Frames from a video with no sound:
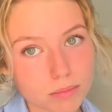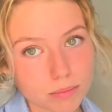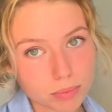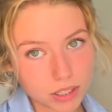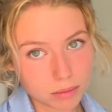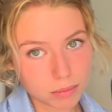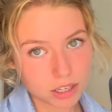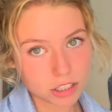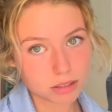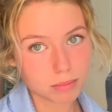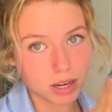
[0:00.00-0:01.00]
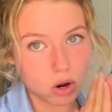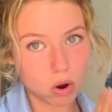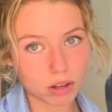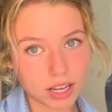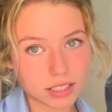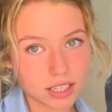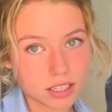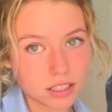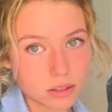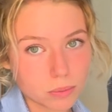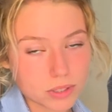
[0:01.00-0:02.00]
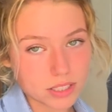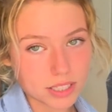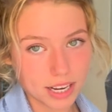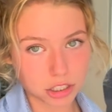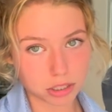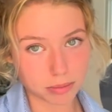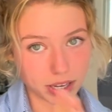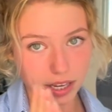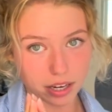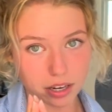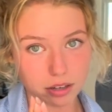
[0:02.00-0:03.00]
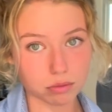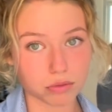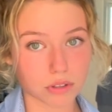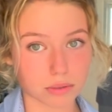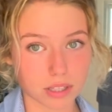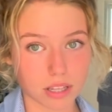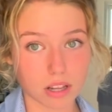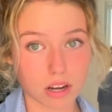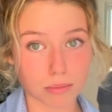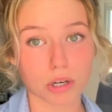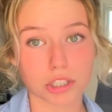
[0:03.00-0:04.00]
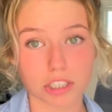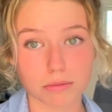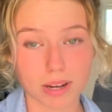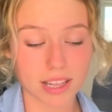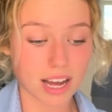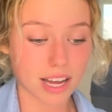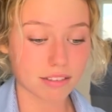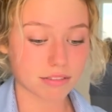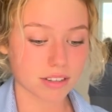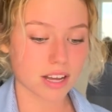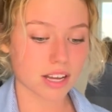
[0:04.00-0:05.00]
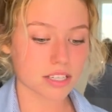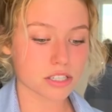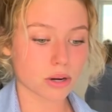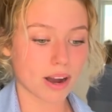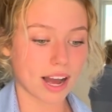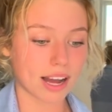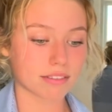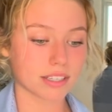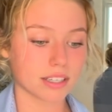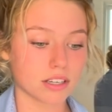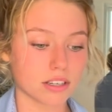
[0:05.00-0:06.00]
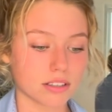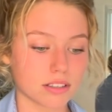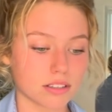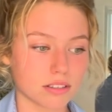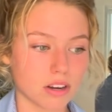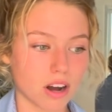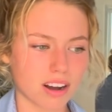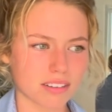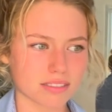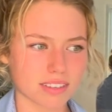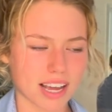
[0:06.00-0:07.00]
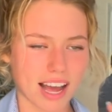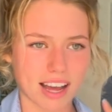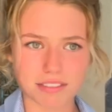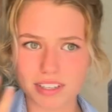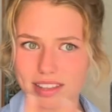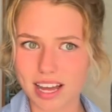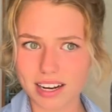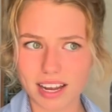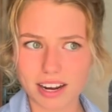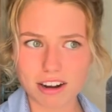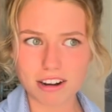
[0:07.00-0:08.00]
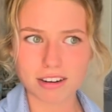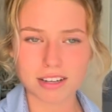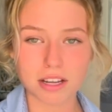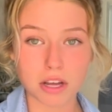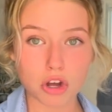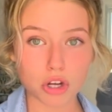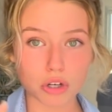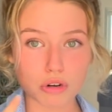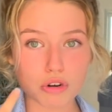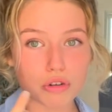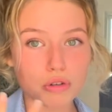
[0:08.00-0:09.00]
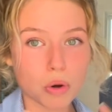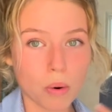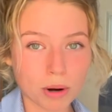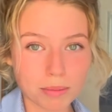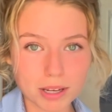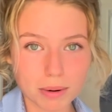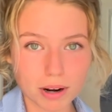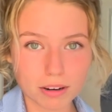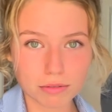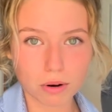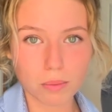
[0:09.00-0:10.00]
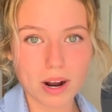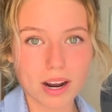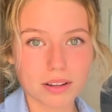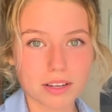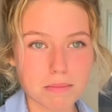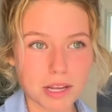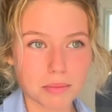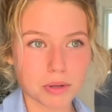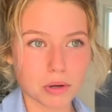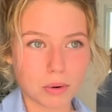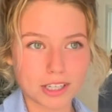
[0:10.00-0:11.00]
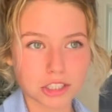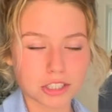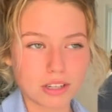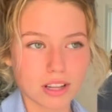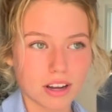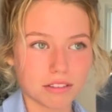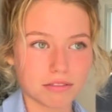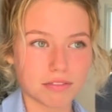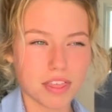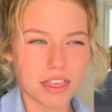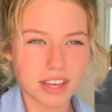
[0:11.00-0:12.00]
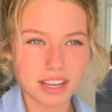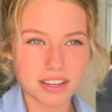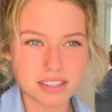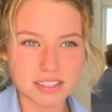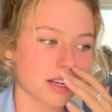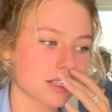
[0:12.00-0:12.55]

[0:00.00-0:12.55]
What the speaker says: Pretty much my whole identity was attached to my hair for a really long portion of my life. So not having that hair tore me apart for a while, and it made me question a lot of things.